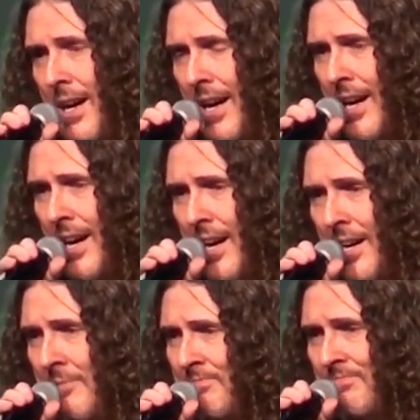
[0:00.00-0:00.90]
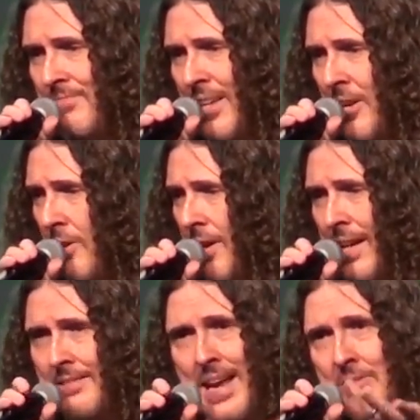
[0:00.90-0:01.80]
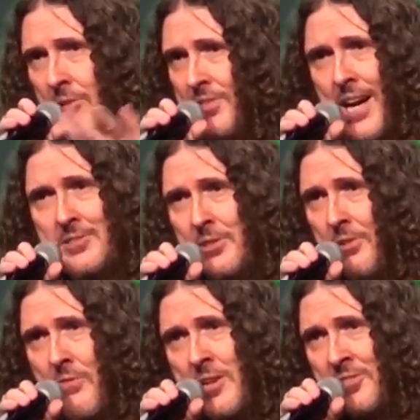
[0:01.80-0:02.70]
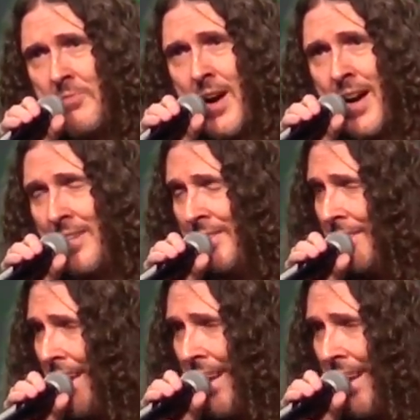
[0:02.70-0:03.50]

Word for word: Um, you know, and, and those guys are good friends of mine, and,